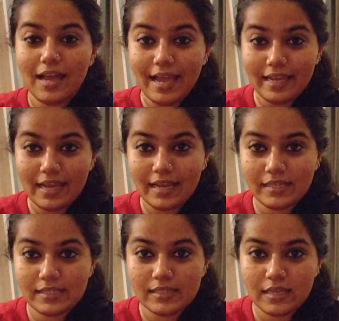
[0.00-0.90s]
Hi
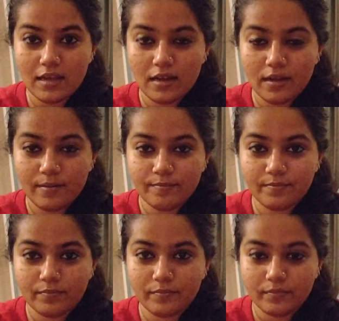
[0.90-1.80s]
guys.
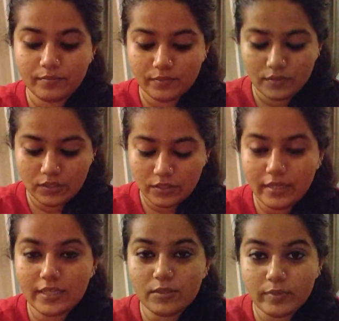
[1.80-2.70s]

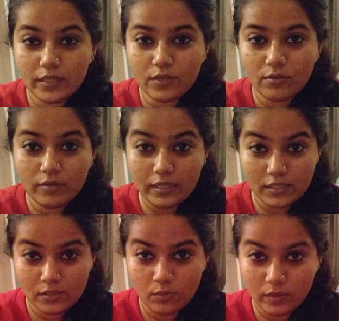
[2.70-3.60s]
Today's video
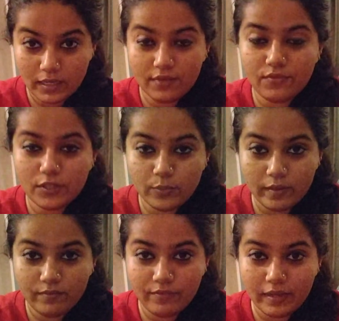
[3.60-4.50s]
is only for
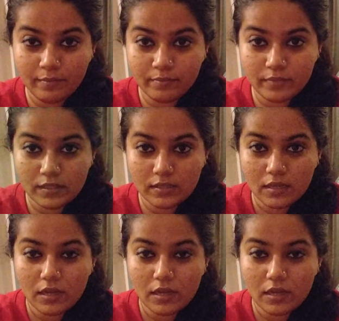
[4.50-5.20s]
twin flames.